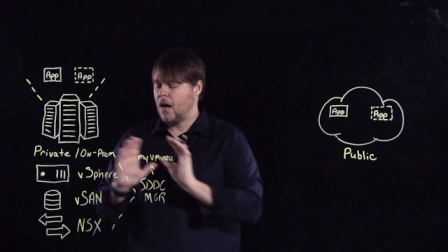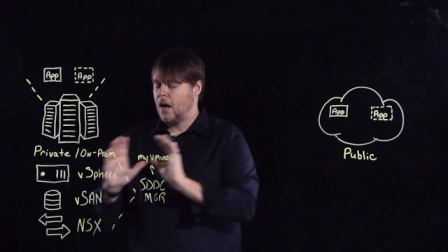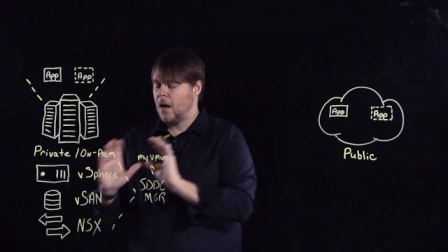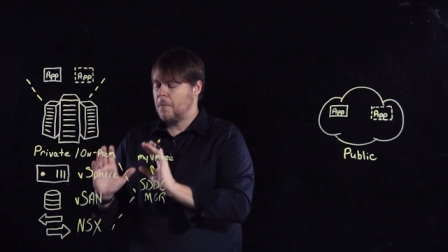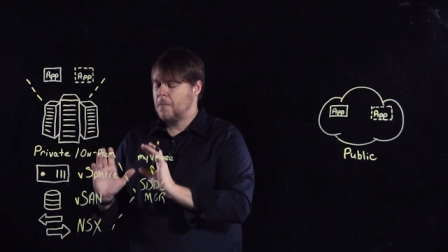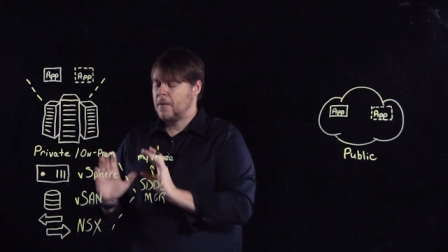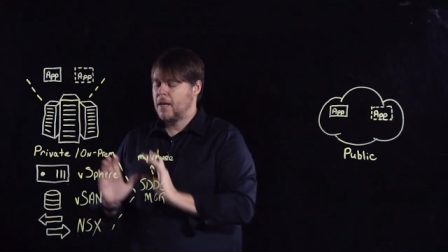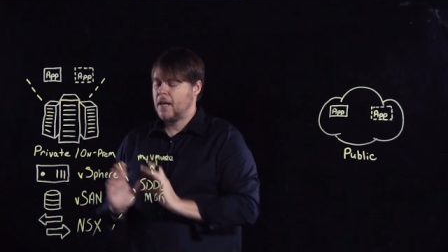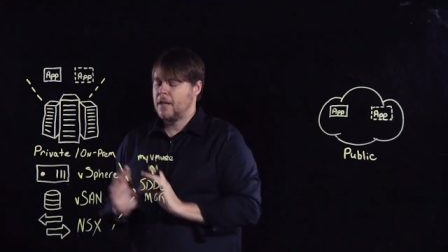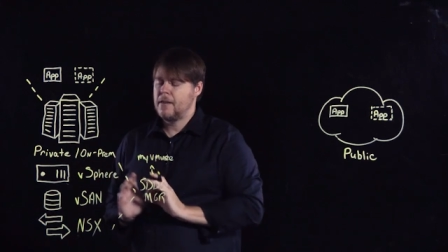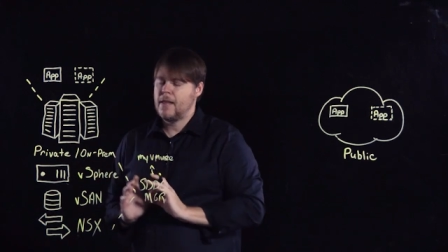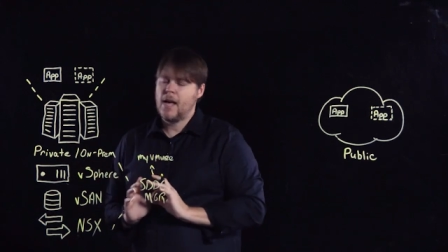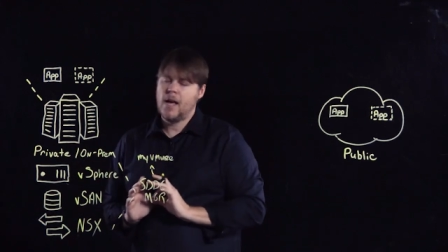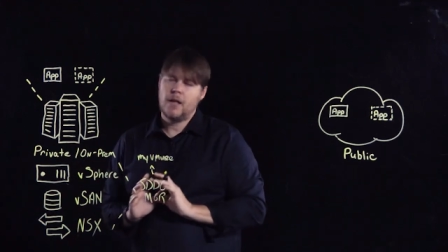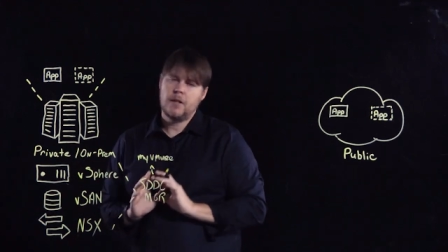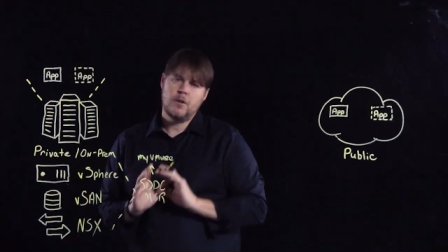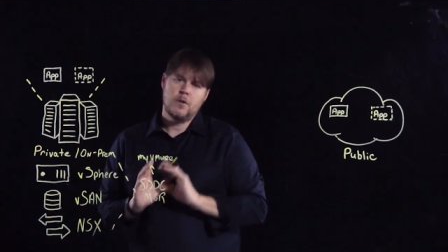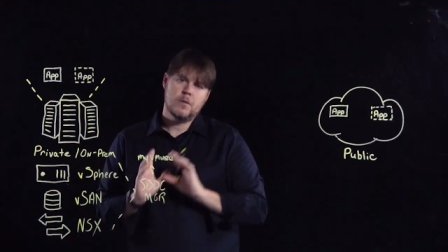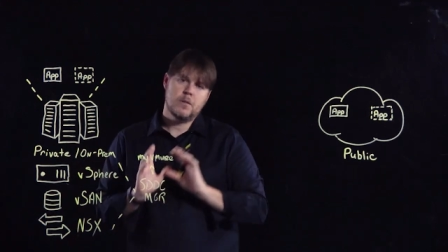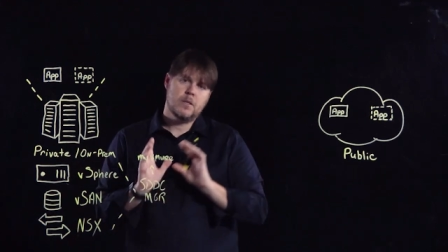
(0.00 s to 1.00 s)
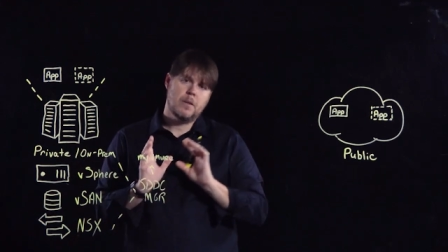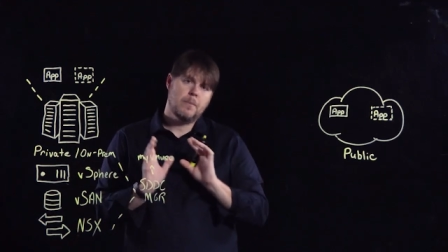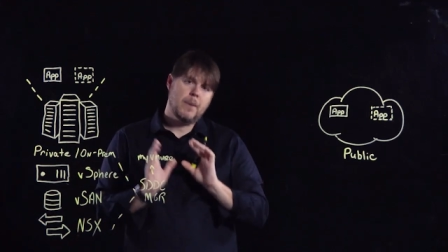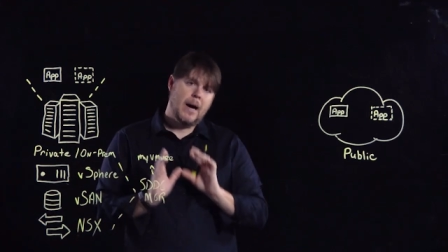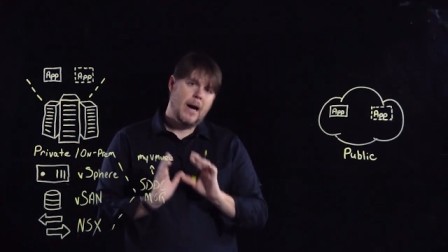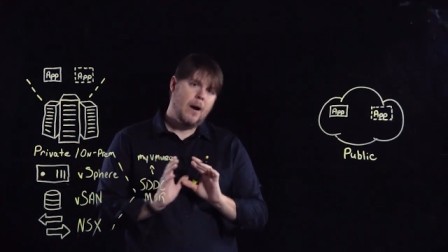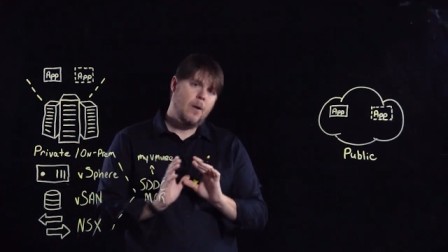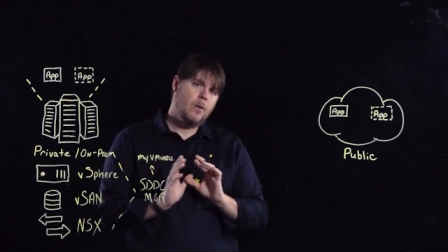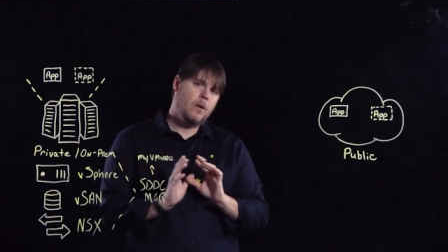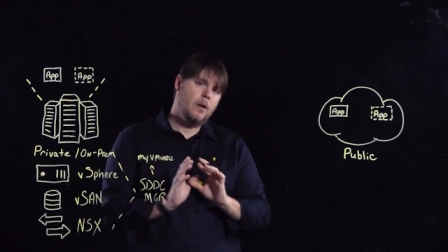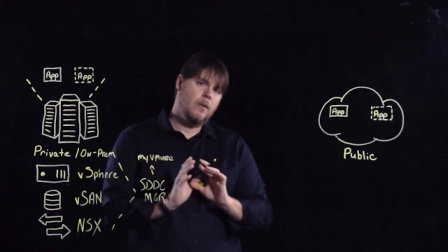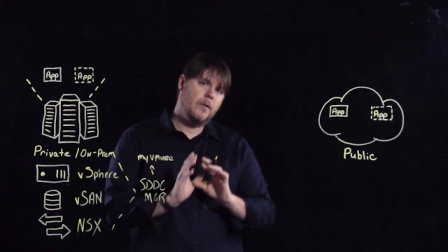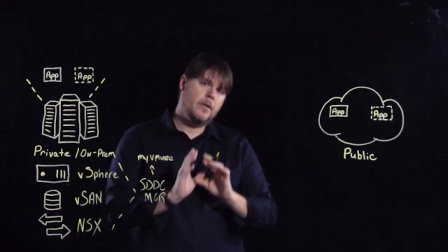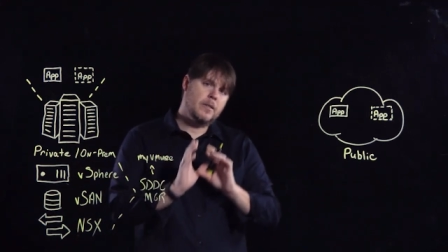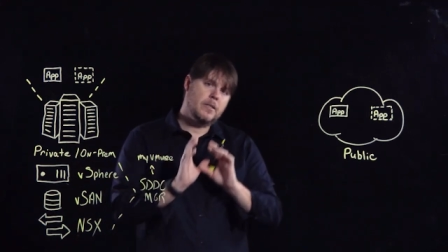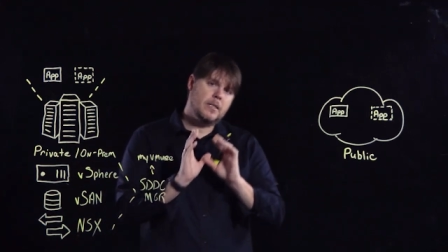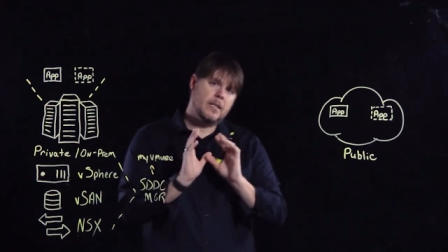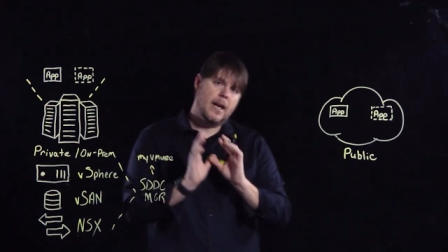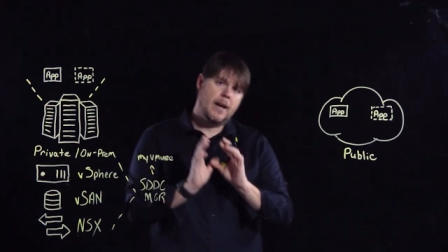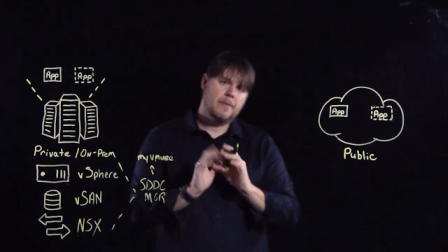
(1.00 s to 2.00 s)
update that using the power of
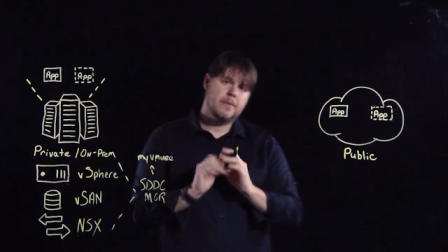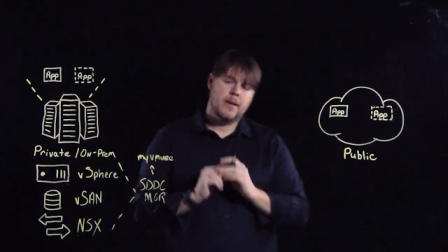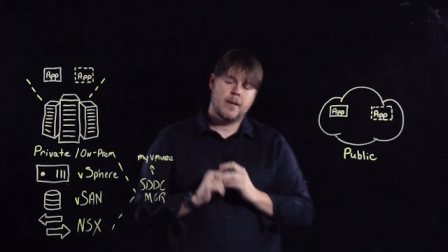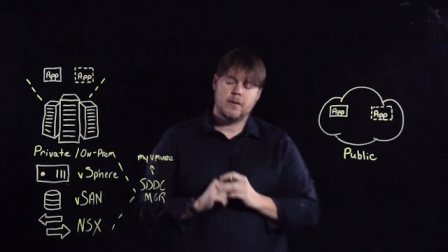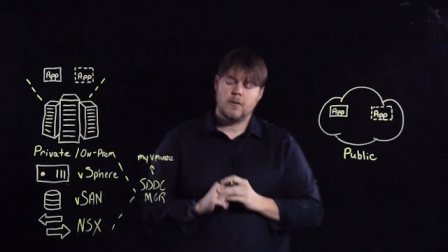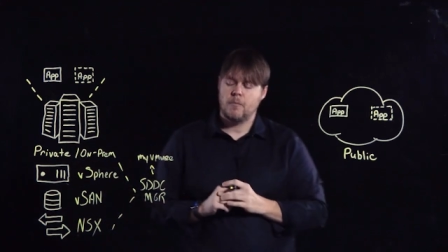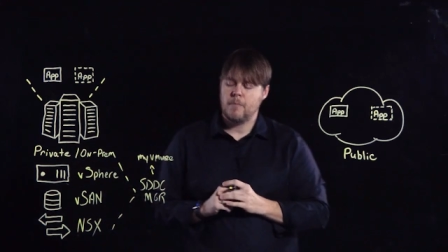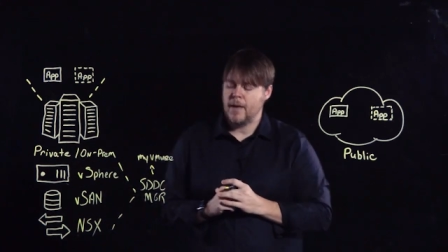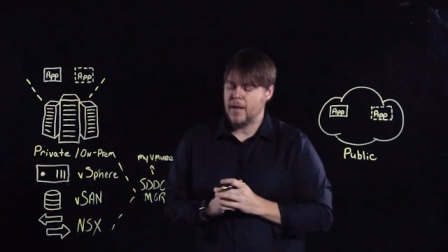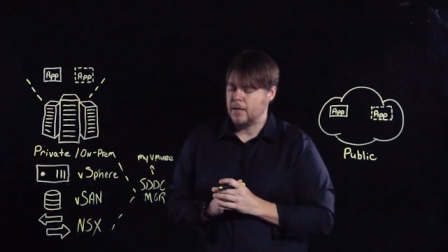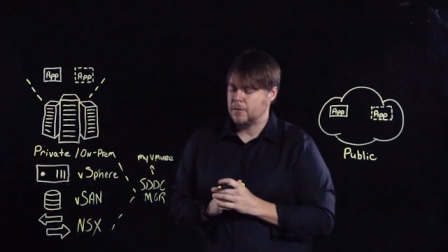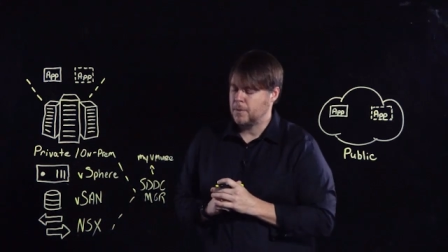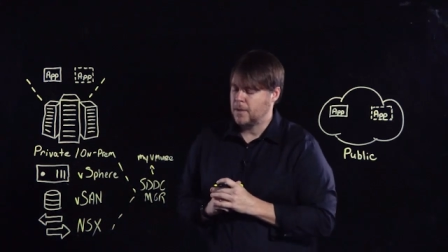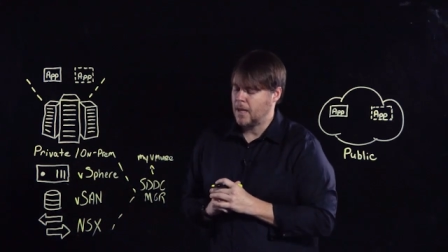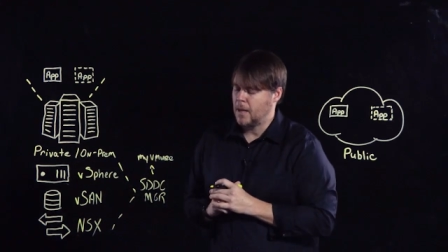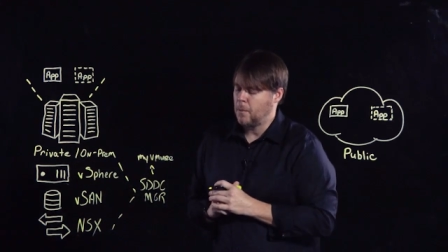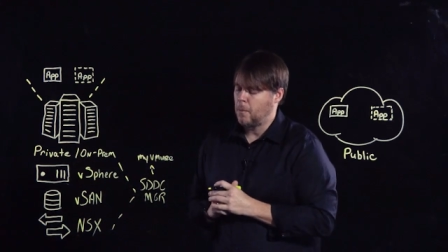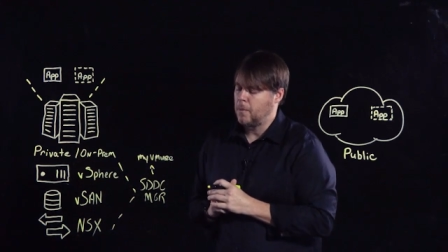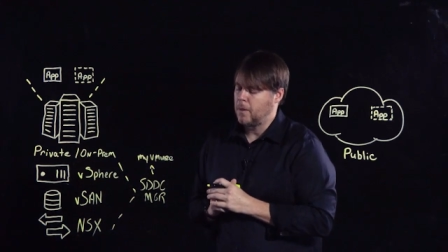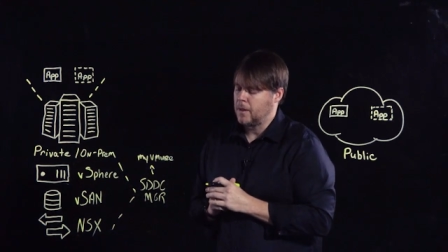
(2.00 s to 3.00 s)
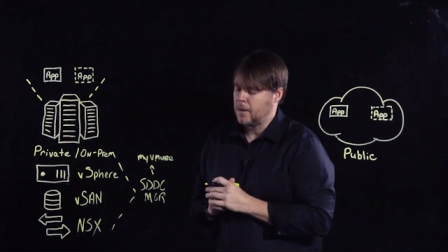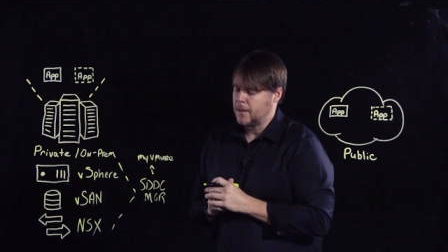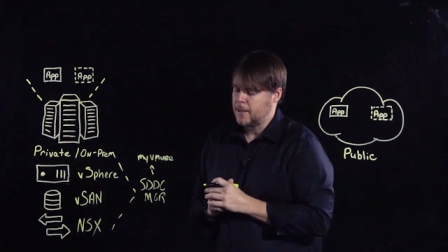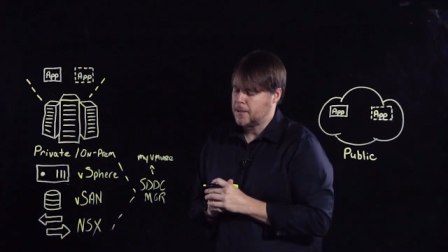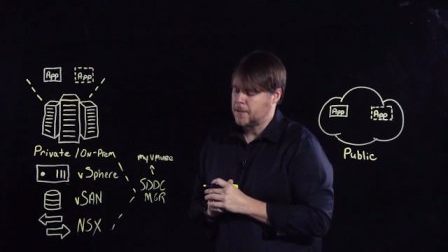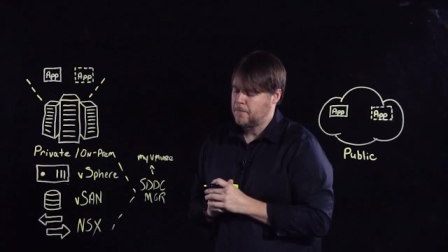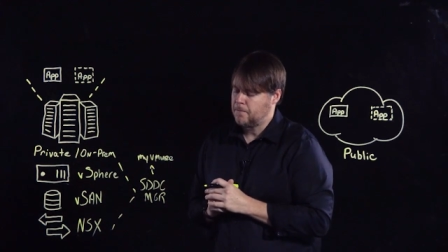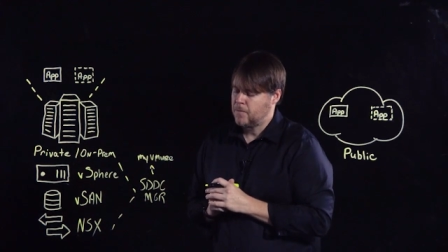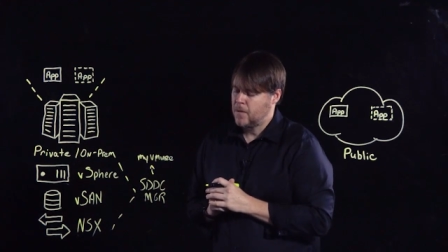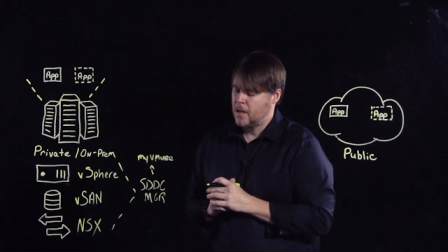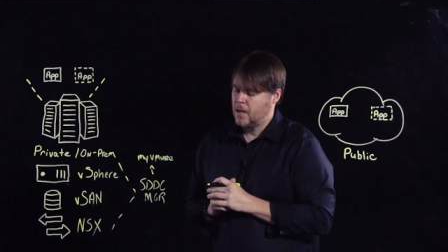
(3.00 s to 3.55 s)
its lifecycle management capabilities.